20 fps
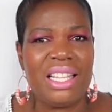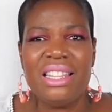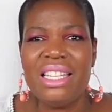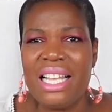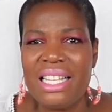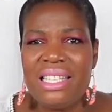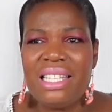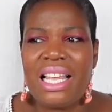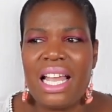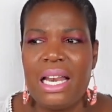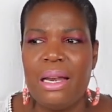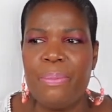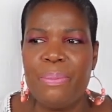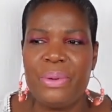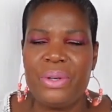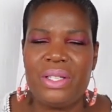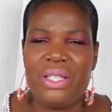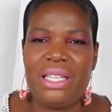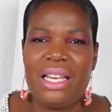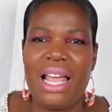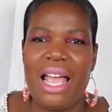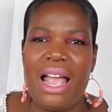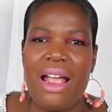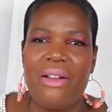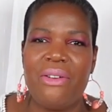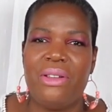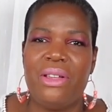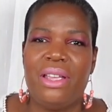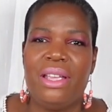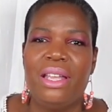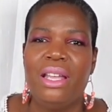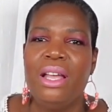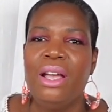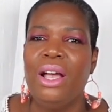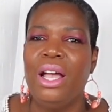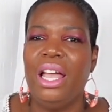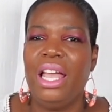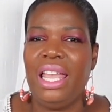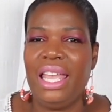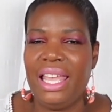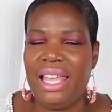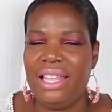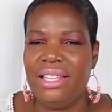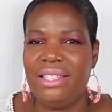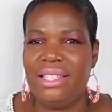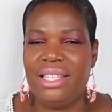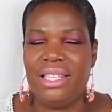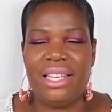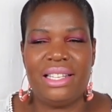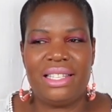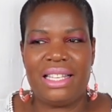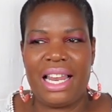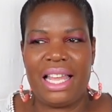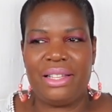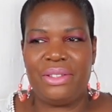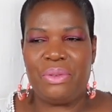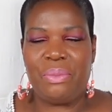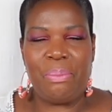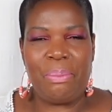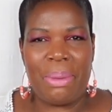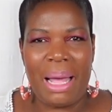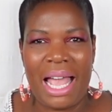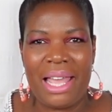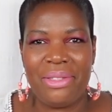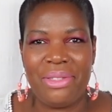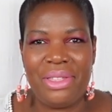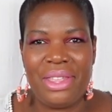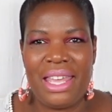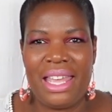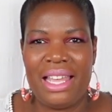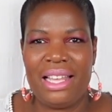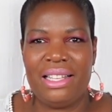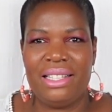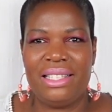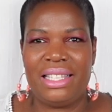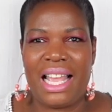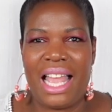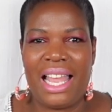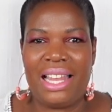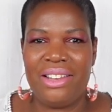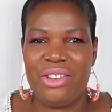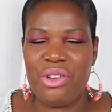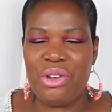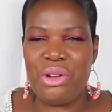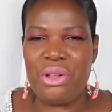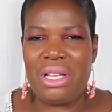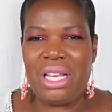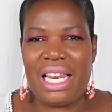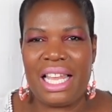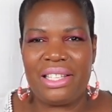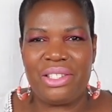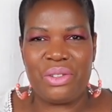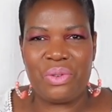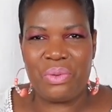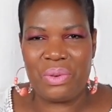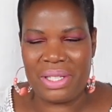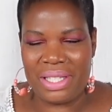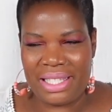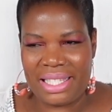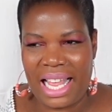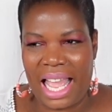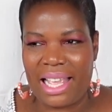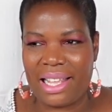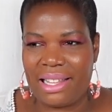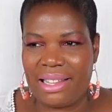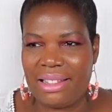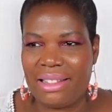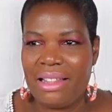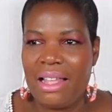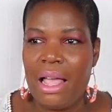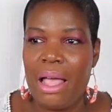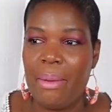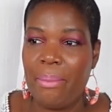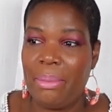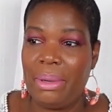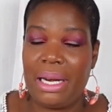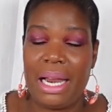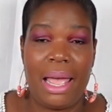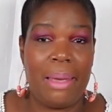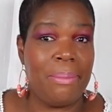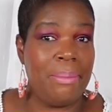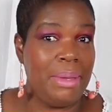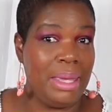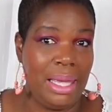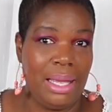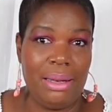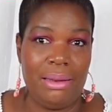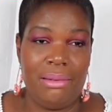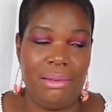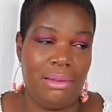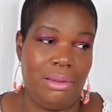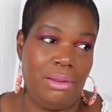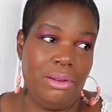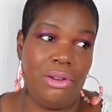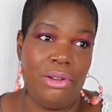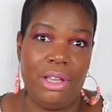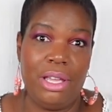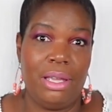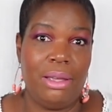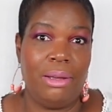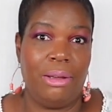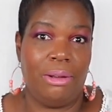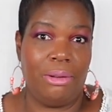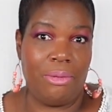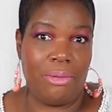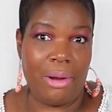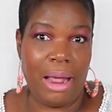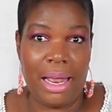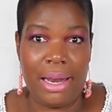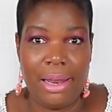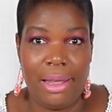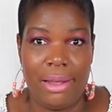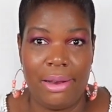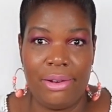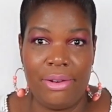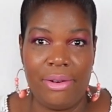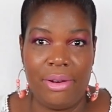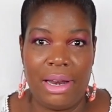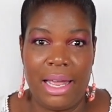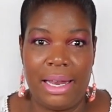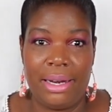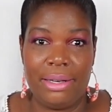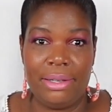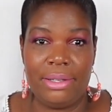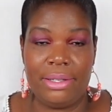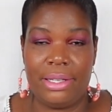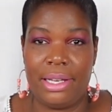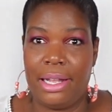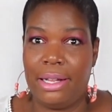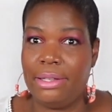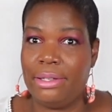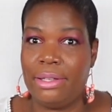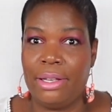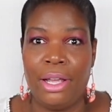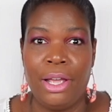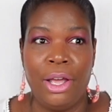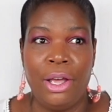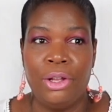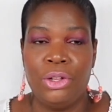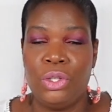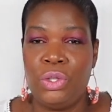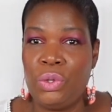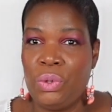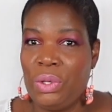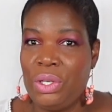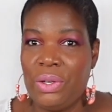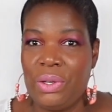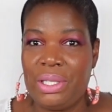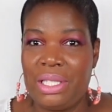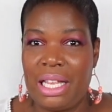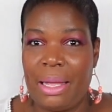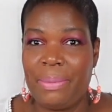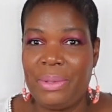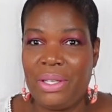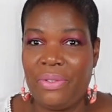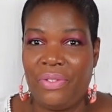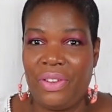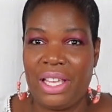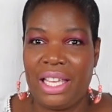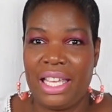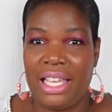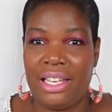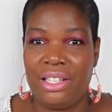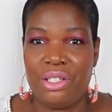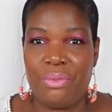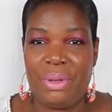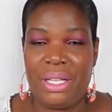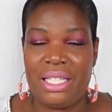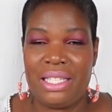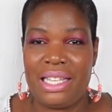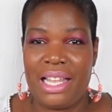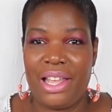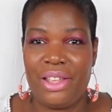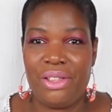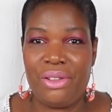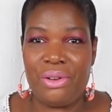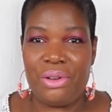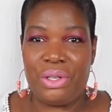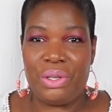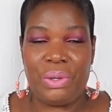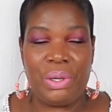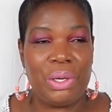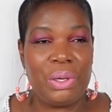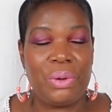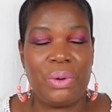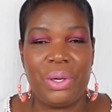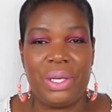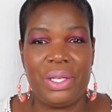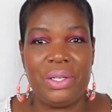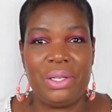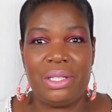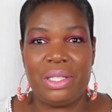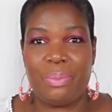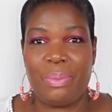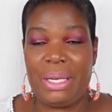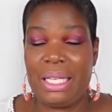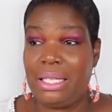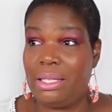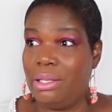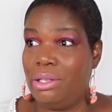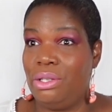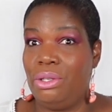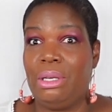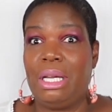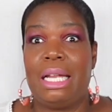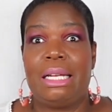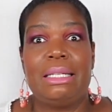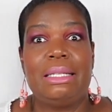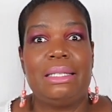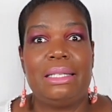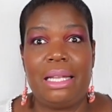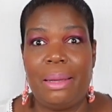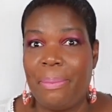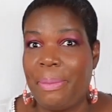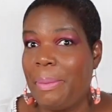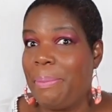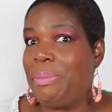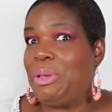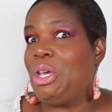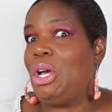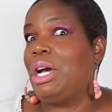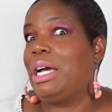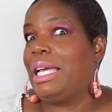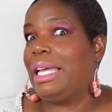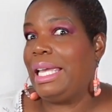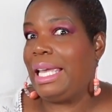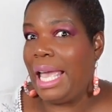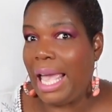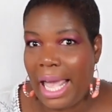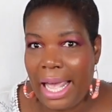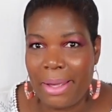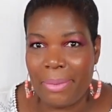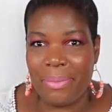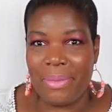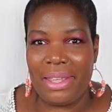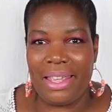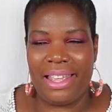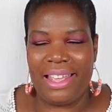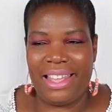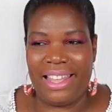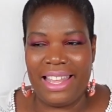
that's the kind of person Harry is. He doesn't like to buy things and, you know, he likes to recycle. But I mean, you know, right here in the United States, doing those types of engagements that you're doing, going those places, you gotta step up your game.